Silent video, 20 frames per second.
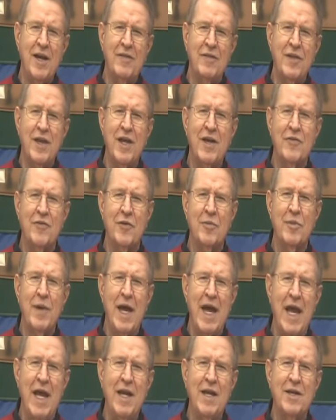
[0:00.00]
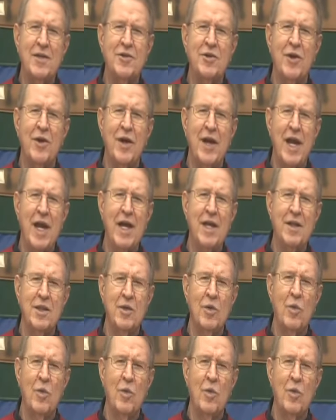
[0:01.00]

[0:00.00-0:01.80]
And then from 8 until 9,